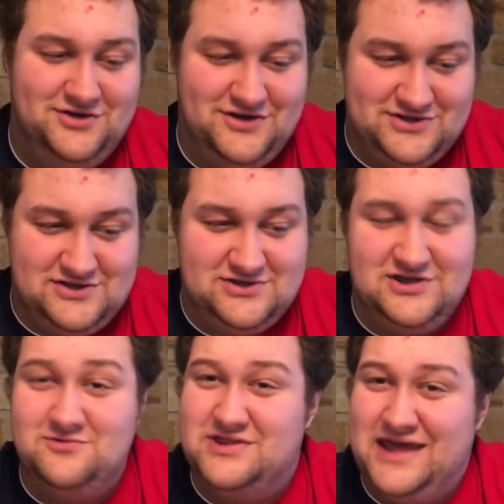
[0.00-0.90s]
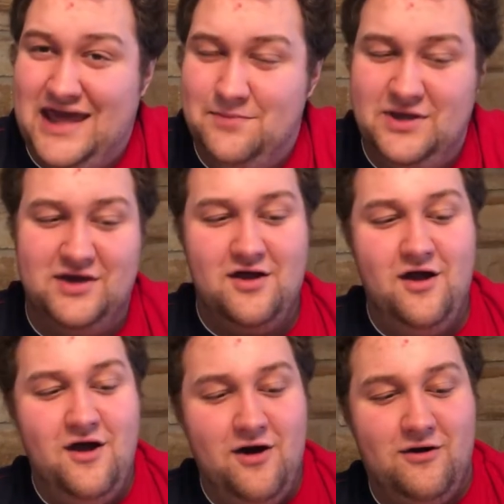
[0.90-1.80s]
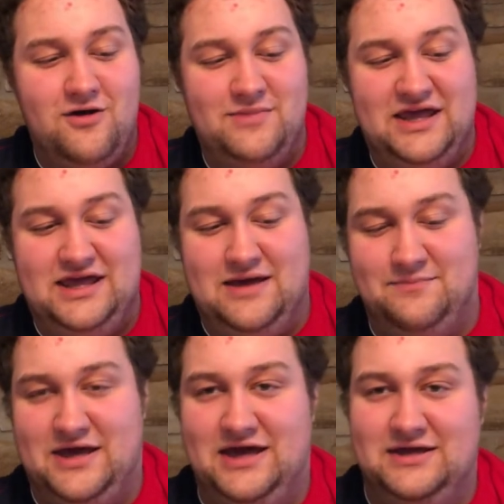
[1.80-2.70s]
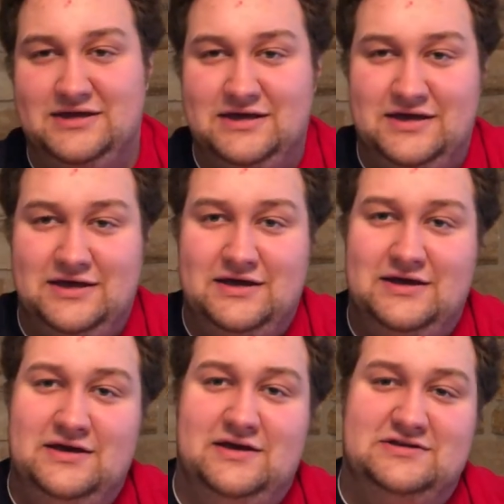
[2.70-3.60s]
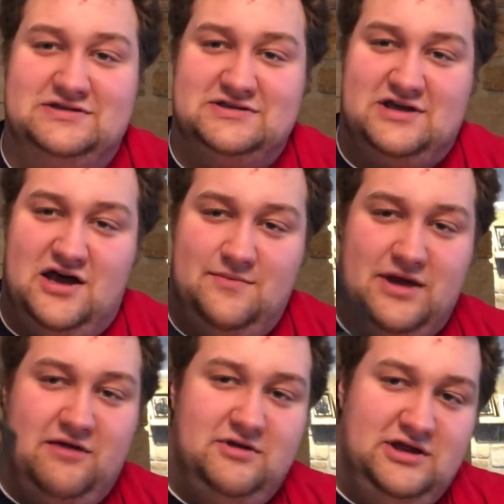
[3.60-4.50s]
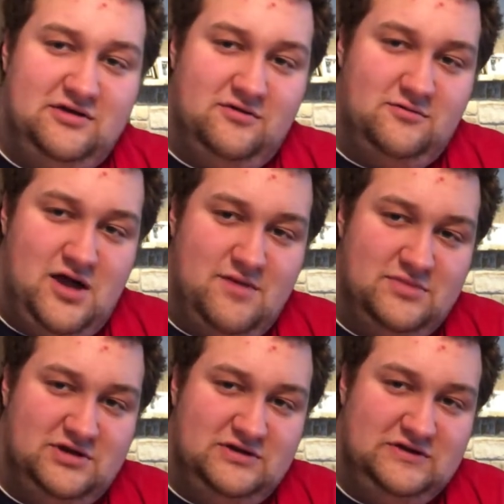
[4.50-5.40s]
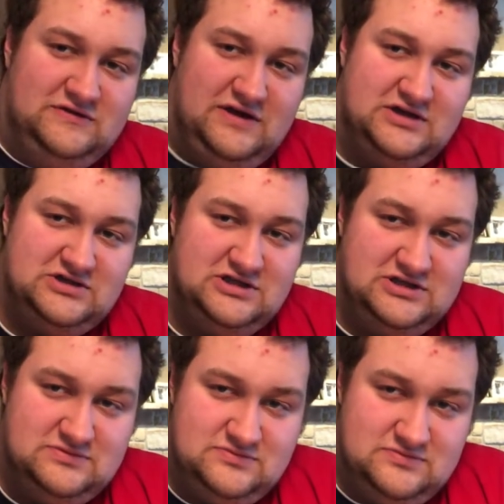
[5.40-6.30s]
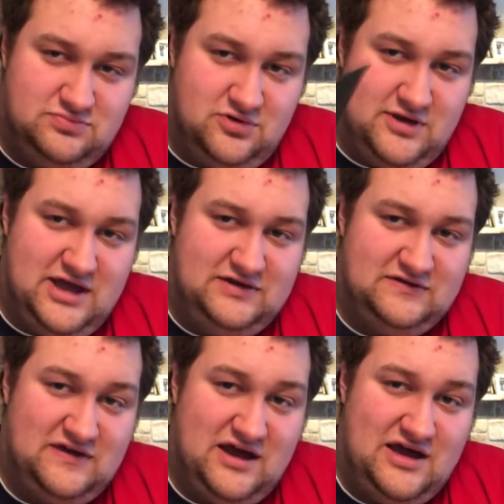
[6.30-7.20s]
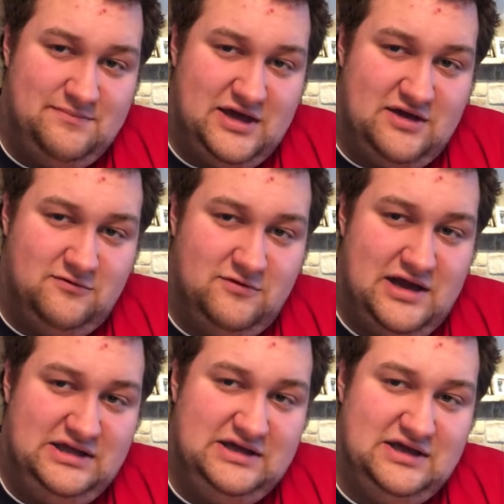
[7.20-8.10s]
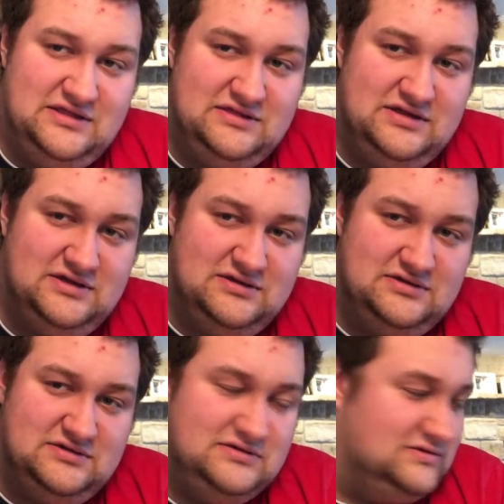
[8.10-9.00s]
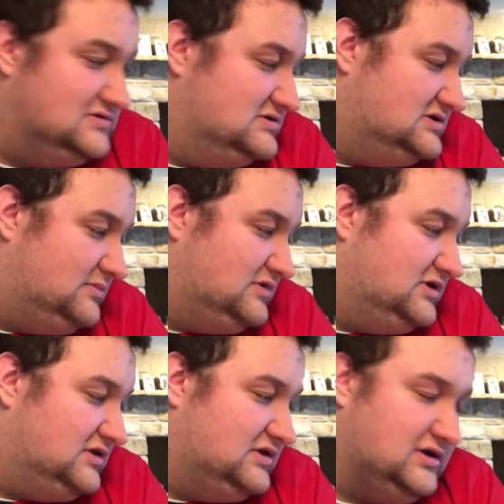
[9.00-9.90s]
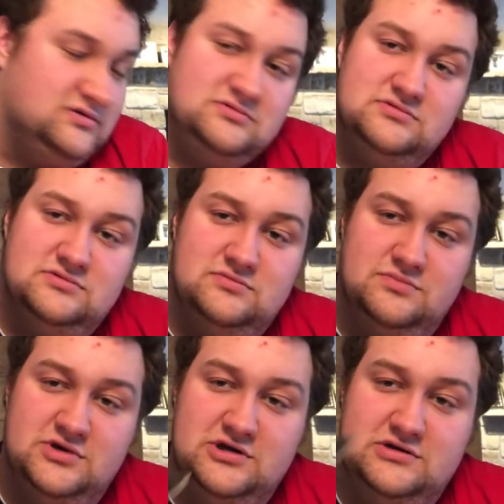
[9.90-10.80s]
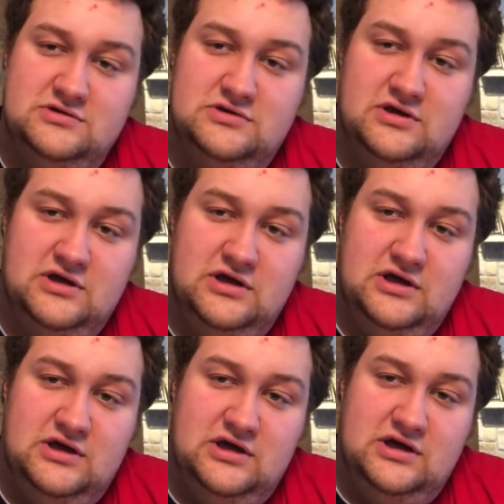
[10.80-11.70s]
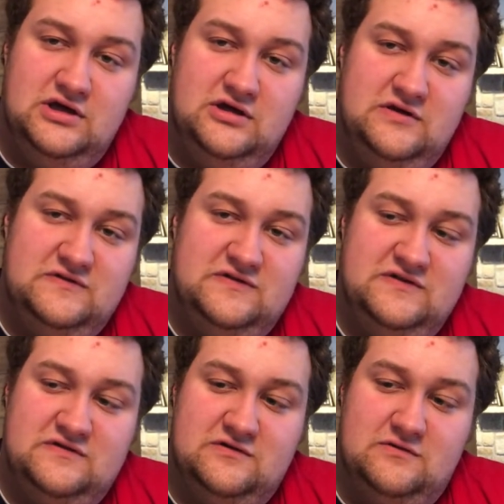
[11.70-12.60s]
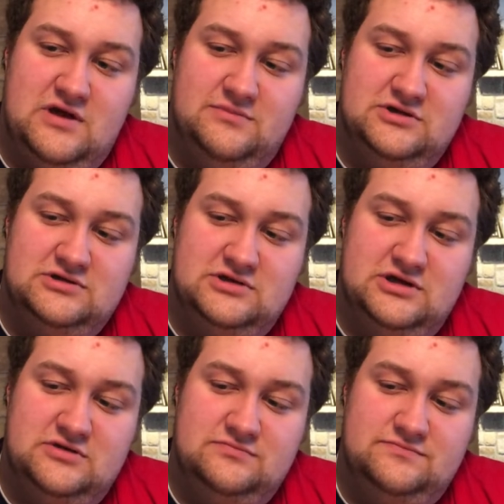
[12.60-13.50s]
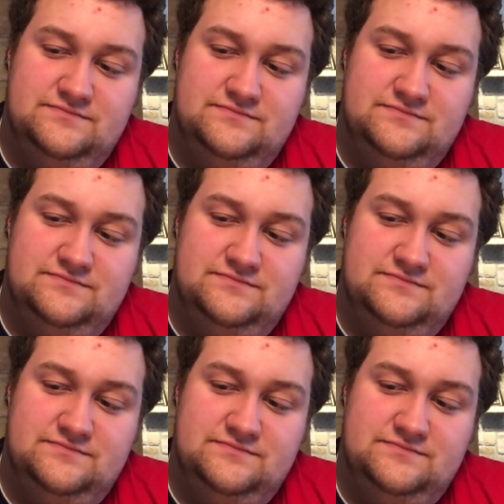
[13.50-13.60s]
associated with camping or on my camp bag is this Combat Ready Karambit is actually the brand is Combat Ready, I think. Something like that. But here you go. It's a nice little Karambit. Um,